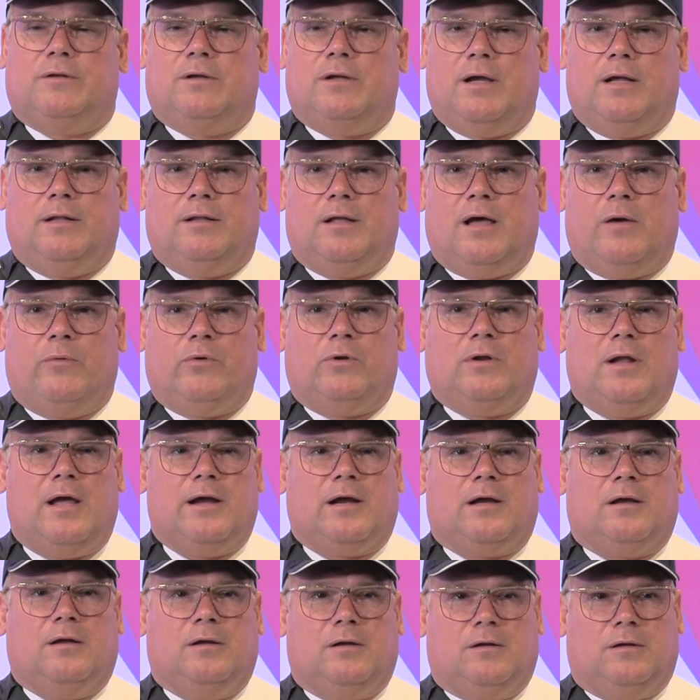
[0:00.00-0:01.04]
and I would like
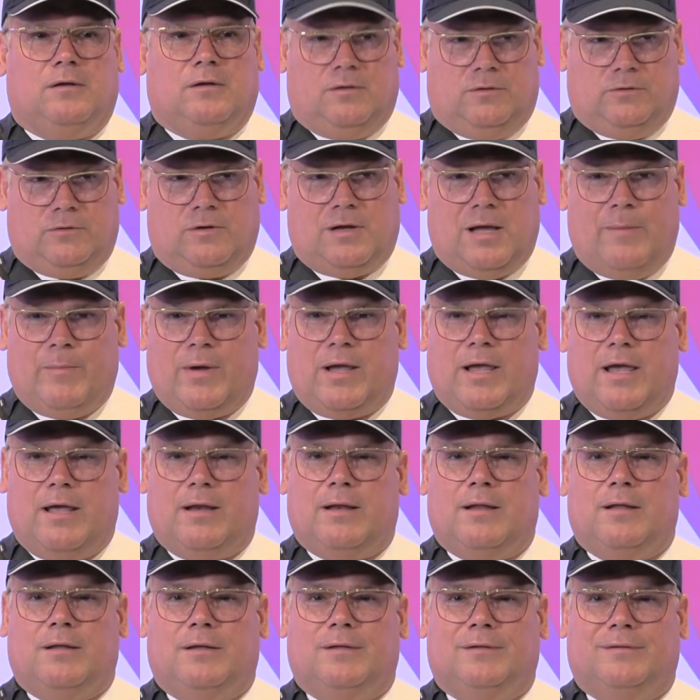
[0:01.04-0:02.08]
to come
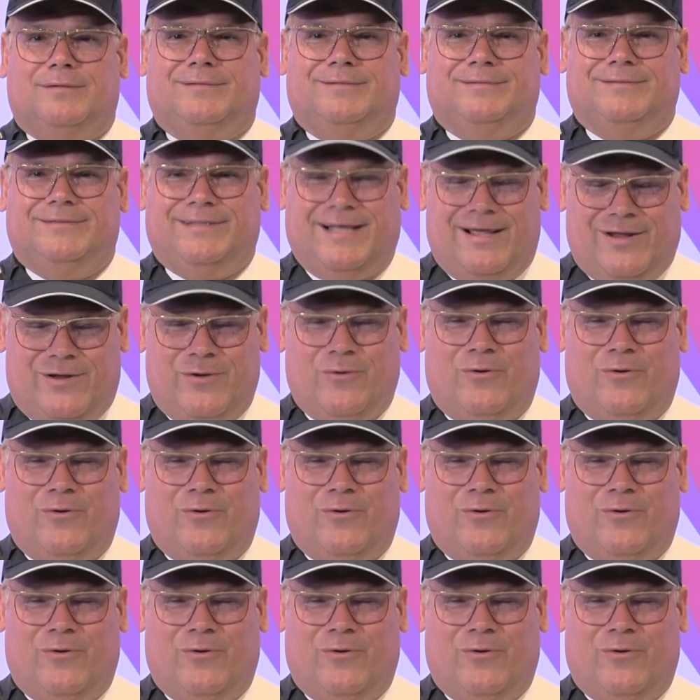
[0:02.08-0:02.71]
again. Thank you